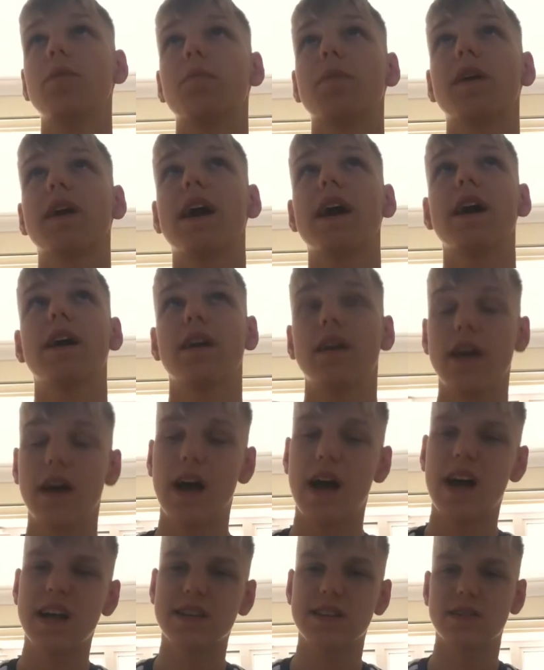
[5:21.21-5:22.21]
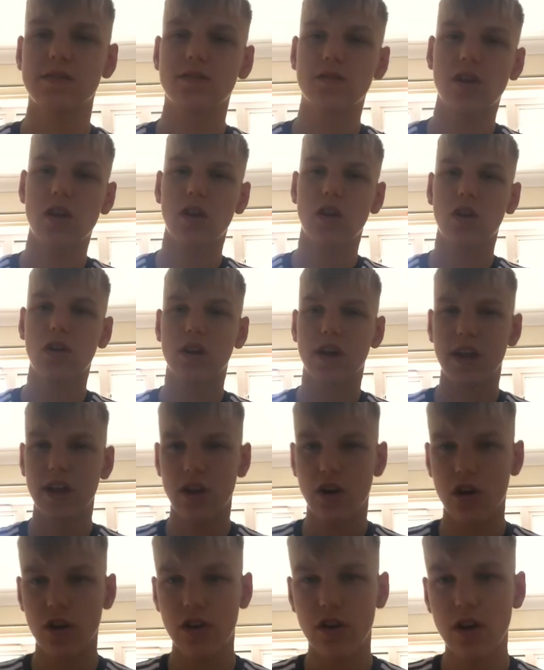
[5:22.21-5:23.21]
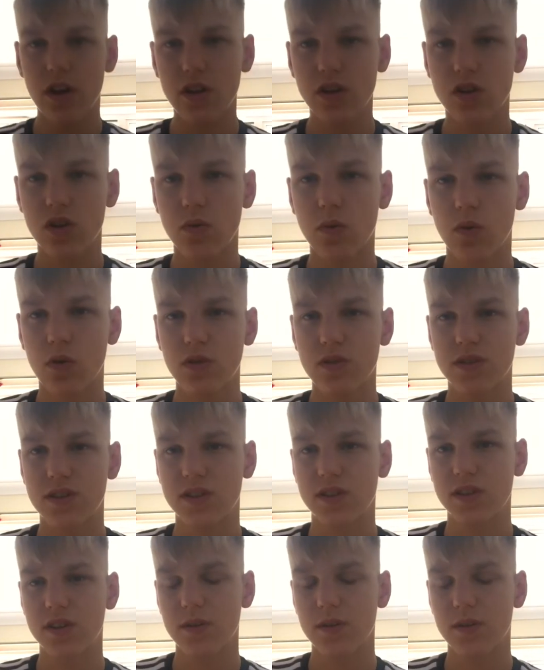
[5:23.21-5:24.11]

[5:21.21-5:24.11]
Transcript: But yeah, as looking on towards